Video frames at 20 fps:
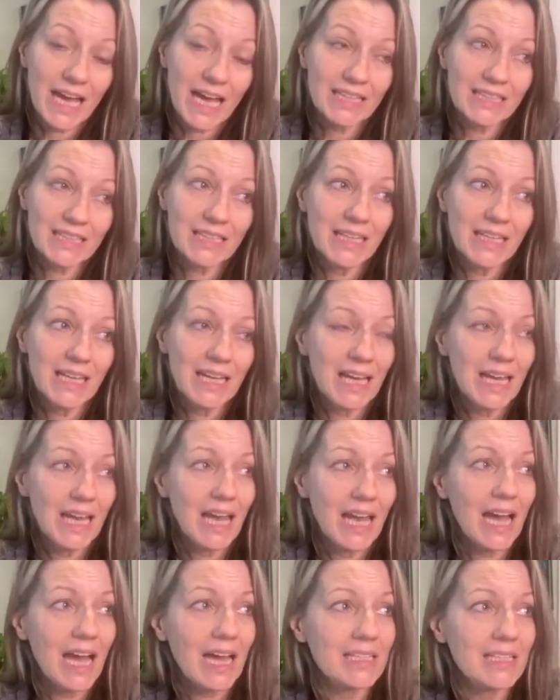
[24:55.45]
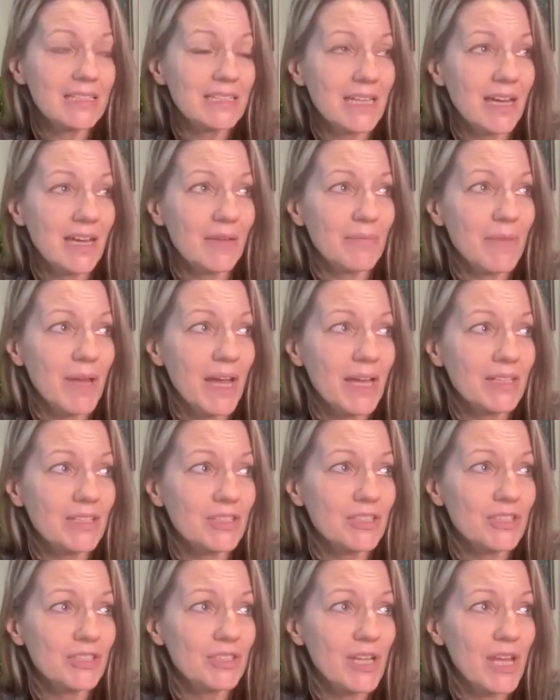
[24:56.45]
And
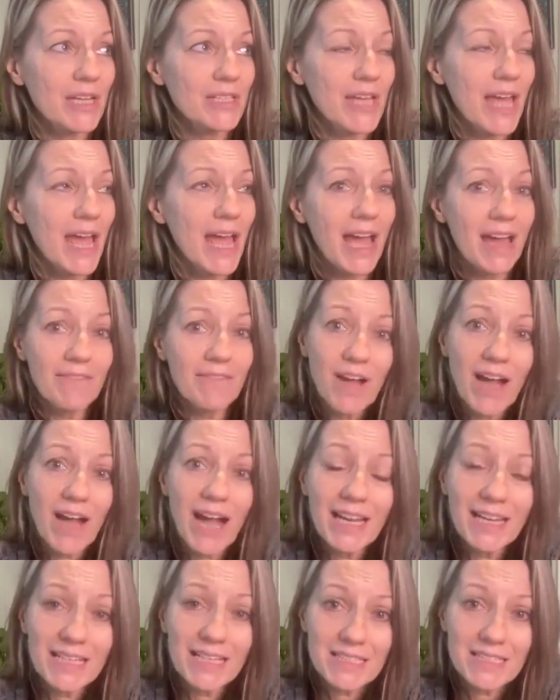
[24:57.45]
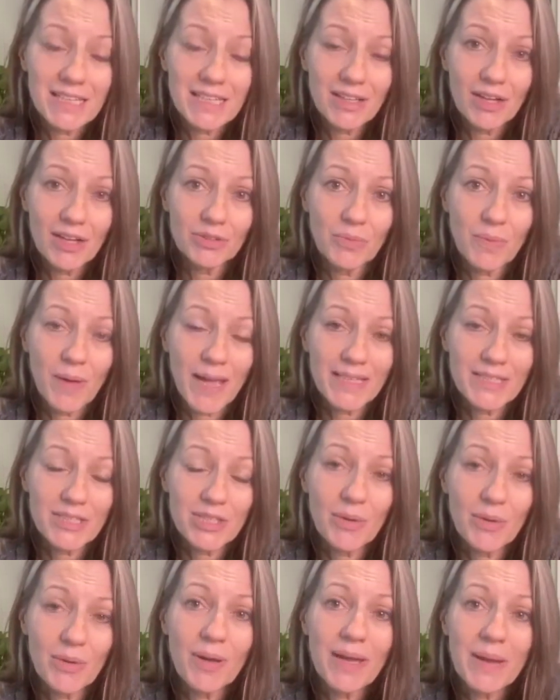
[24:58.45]
to have guidance along the way.
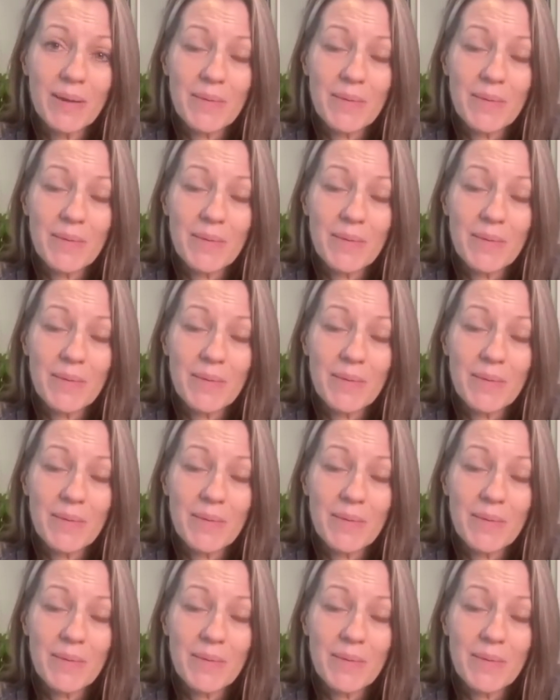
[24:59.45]
So,